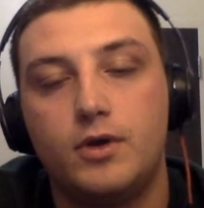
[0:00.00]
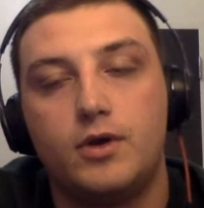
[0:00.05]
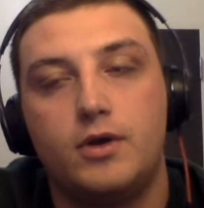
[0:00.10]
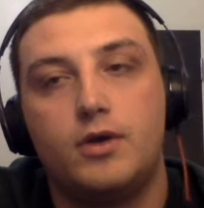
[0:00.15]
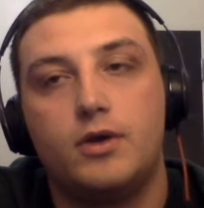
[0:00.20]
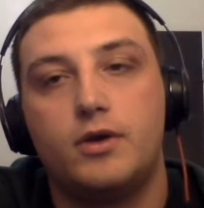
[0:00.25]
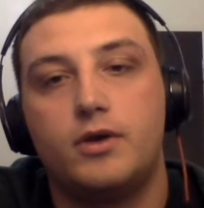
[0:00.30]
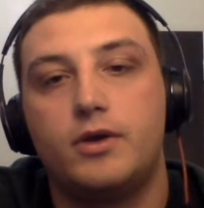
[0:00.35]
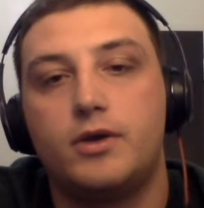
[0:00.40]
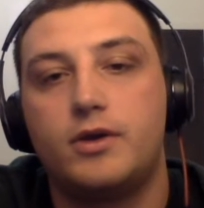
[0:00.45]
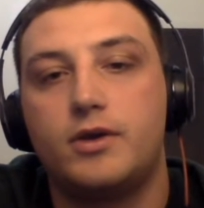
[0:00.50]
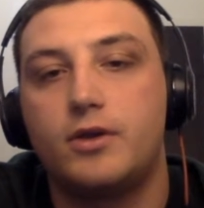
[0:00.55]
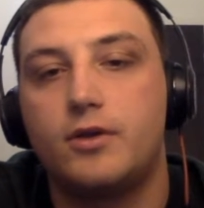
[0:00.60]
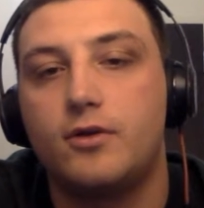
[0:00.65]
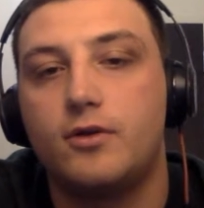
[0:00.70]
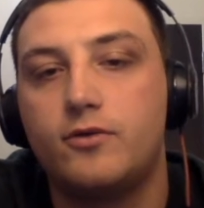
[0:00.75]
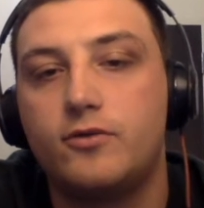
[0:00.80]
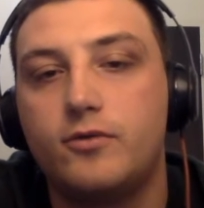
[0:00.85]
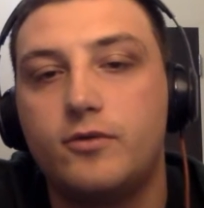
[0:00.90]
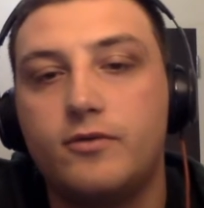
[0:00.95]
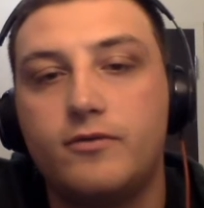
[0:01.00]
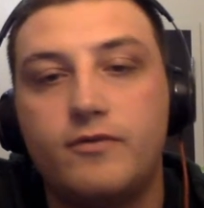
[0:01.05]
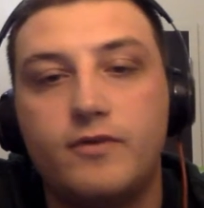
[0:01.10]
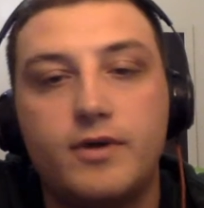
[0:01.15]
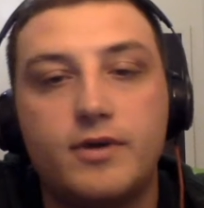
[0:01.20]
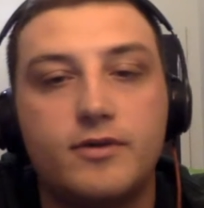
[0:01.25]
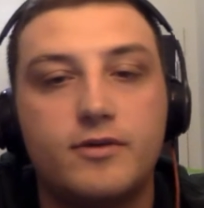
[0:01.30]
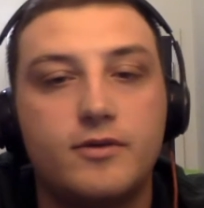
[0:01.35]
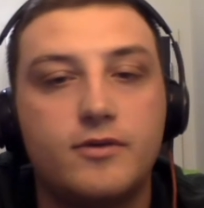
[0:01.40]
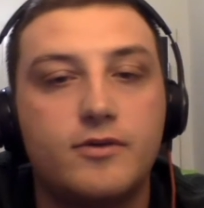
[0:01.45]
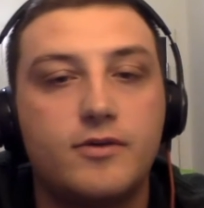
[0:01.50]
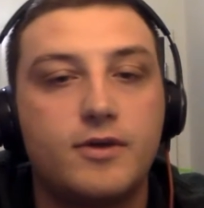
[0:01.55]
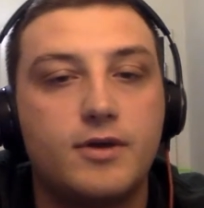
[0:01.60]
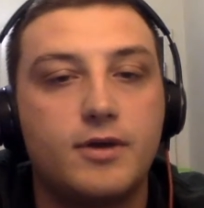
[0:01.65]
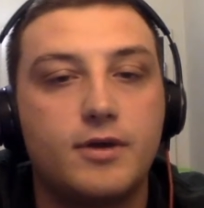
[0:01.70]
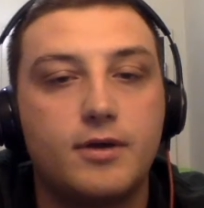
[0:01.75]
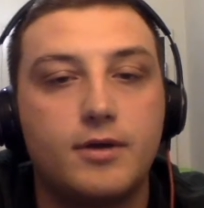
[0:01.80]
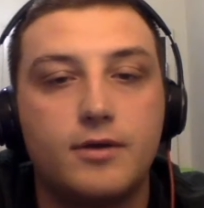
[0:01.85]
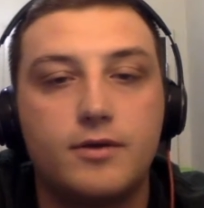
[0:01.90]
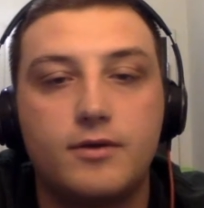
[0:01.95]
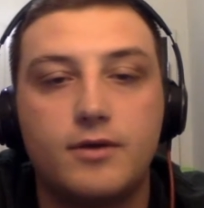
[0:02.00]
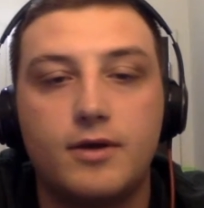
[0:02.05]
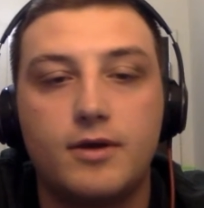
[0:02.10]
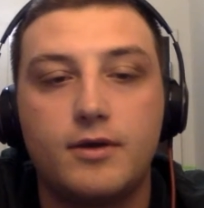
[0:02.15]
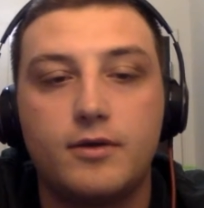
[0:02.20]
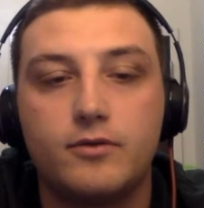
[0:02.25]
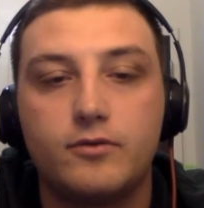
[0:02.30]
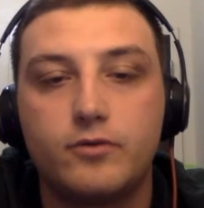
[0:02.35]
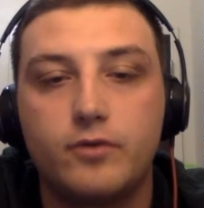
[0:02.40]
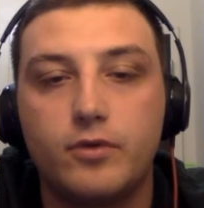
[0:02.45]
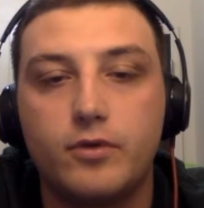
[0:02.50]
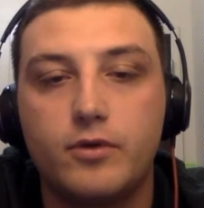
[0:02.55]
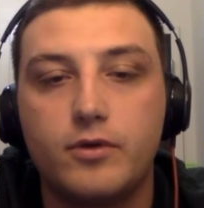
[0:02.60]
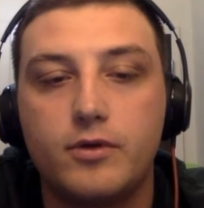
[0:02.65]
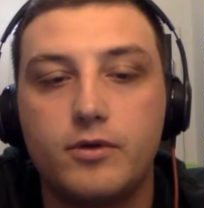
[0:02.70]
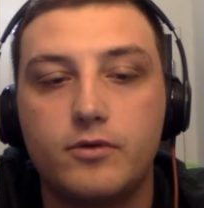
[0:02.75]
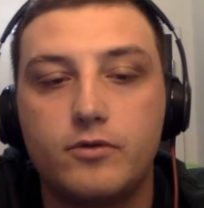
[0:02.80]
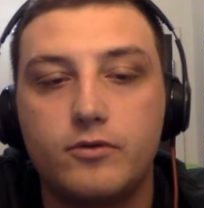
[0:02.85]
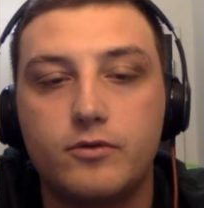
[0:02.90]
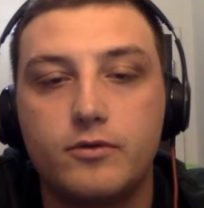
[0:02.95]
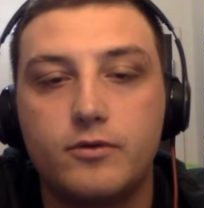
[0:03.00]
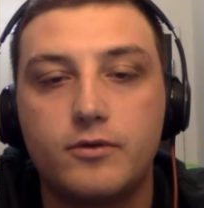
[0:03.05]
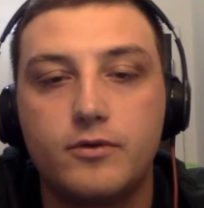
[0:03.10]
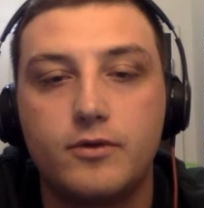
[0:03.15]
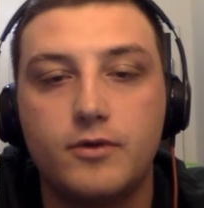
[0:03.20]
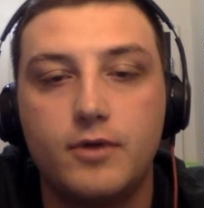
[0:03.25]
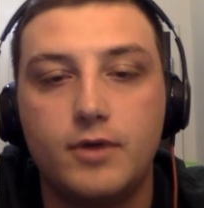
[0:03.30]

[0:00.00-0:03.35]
It can also infect such things as rhododendrons.